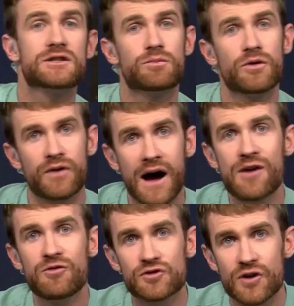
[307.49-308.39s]
to
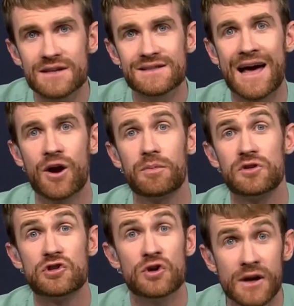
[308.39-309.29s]
provide redress and
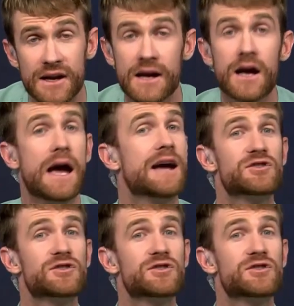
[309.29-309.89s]
opportunity.